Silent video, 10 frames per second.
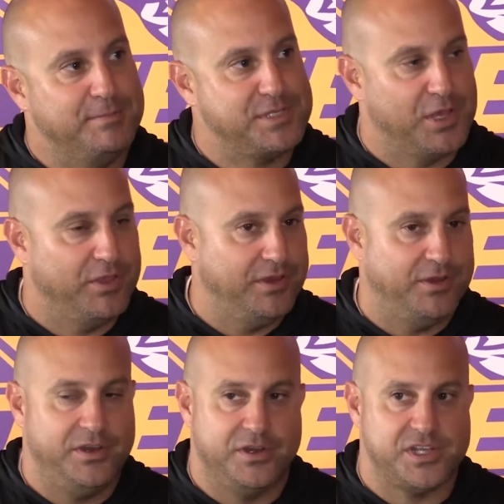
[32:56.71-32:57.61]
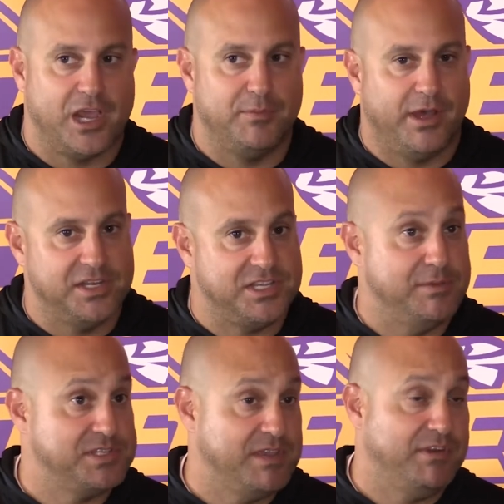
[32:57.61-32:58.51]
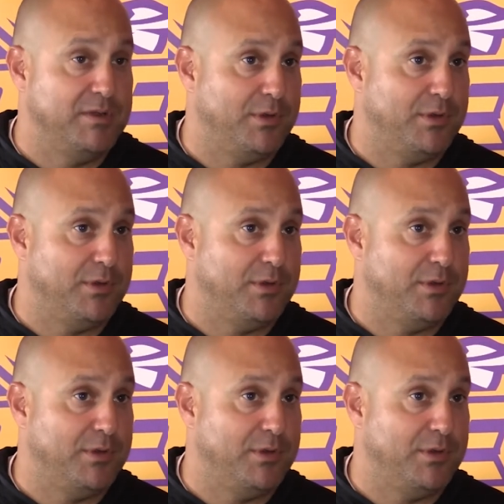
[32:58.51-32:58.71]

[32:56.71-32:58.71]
So you're talking about a team that's given